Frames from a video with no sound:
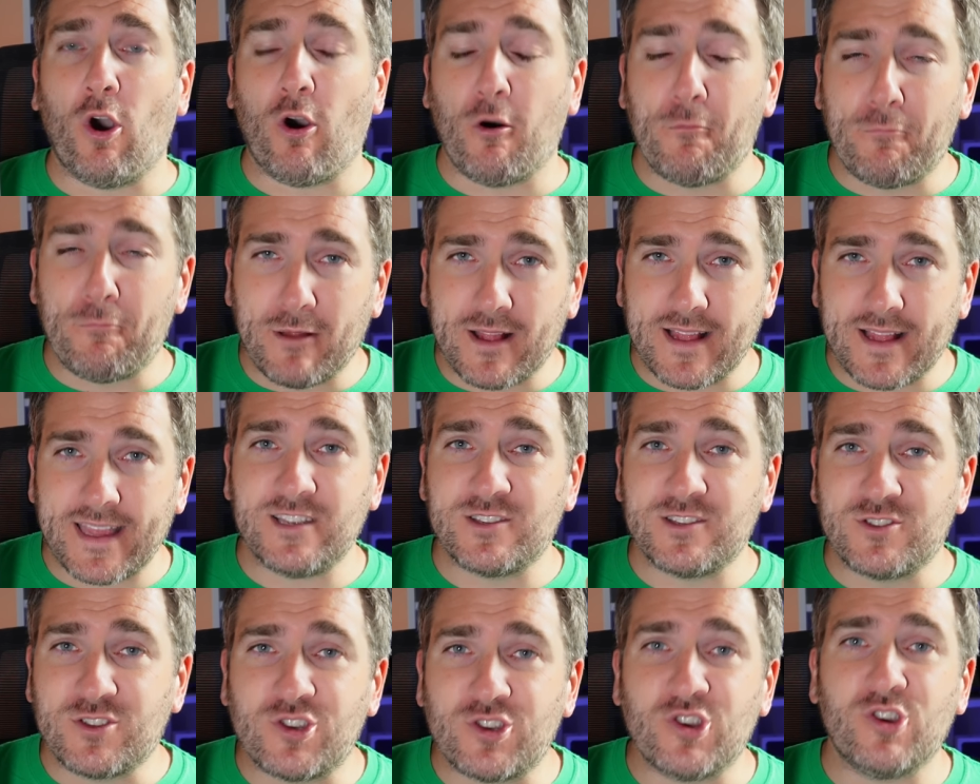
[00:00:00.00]
or
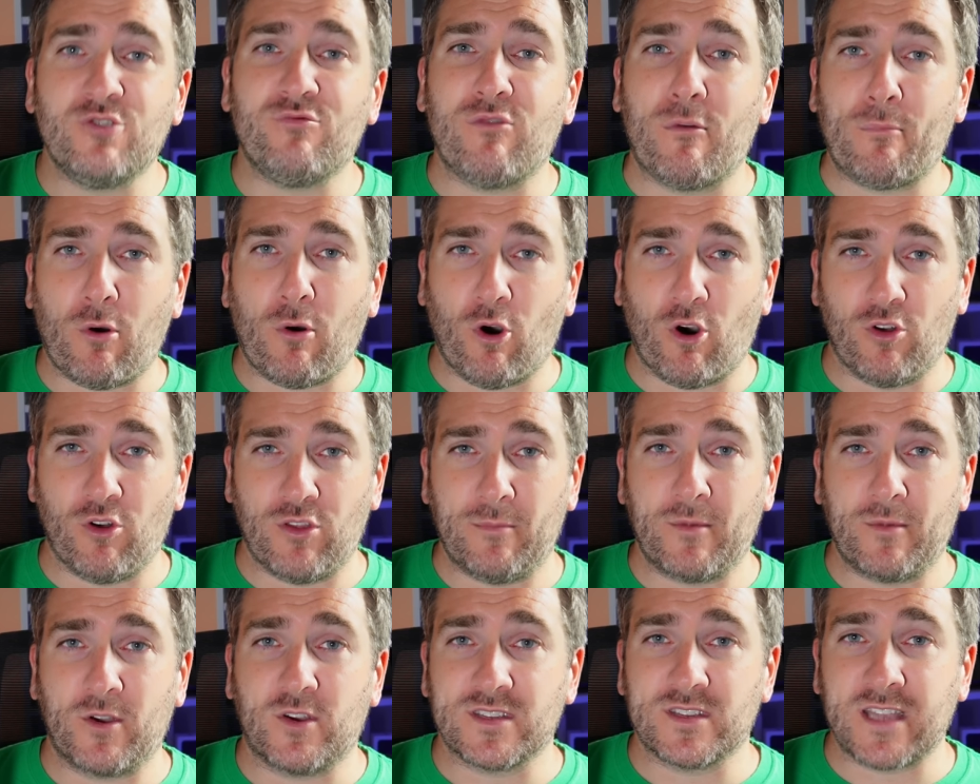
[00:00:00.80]
please do report
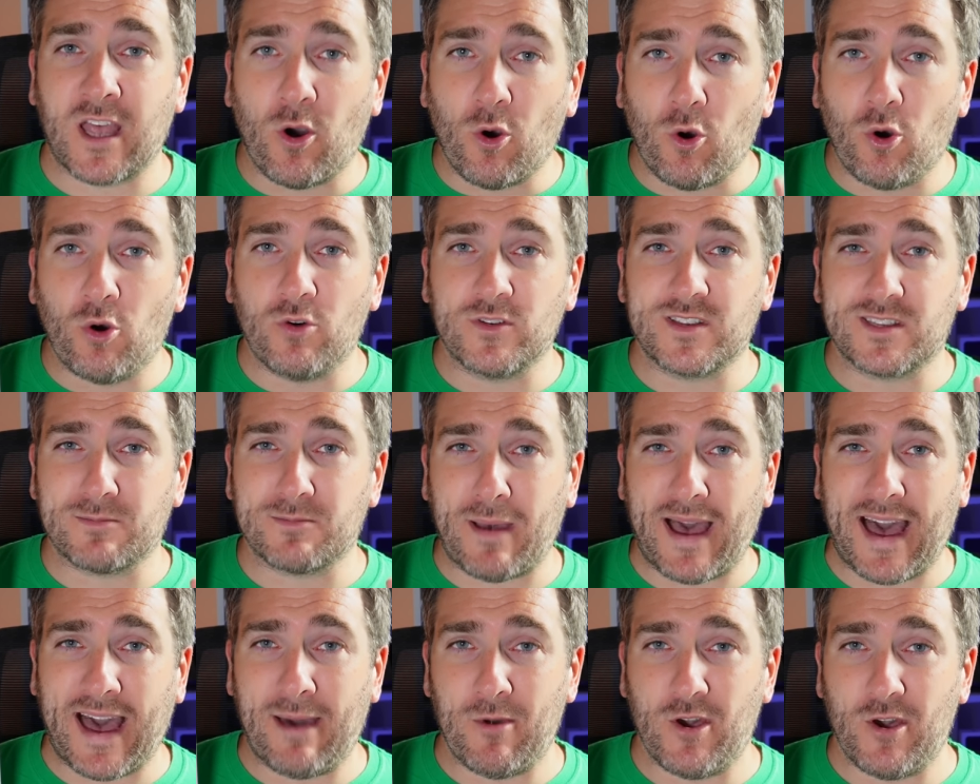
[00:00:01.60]
them because they're all
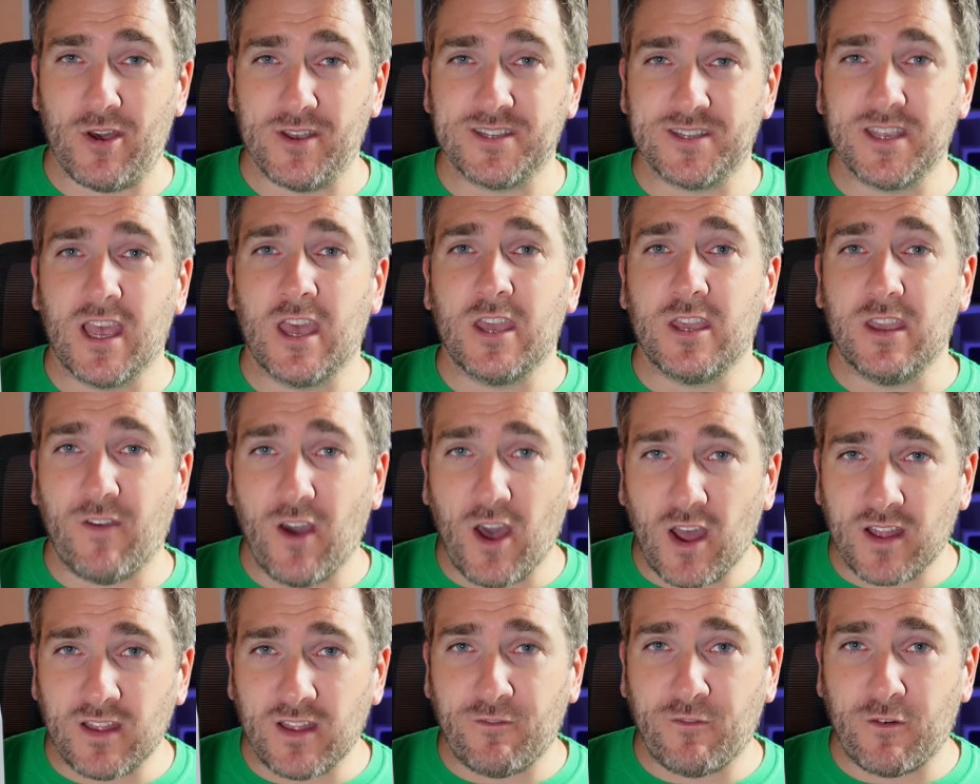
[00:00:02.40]
spammers. You've
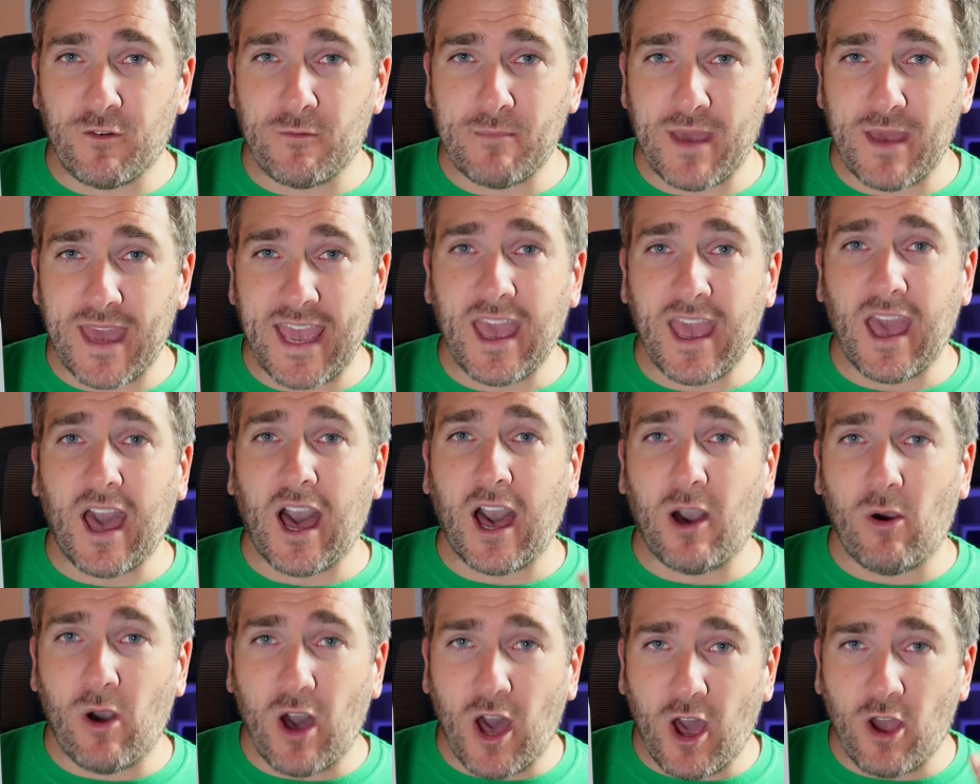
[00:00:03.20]
heard it from me. I will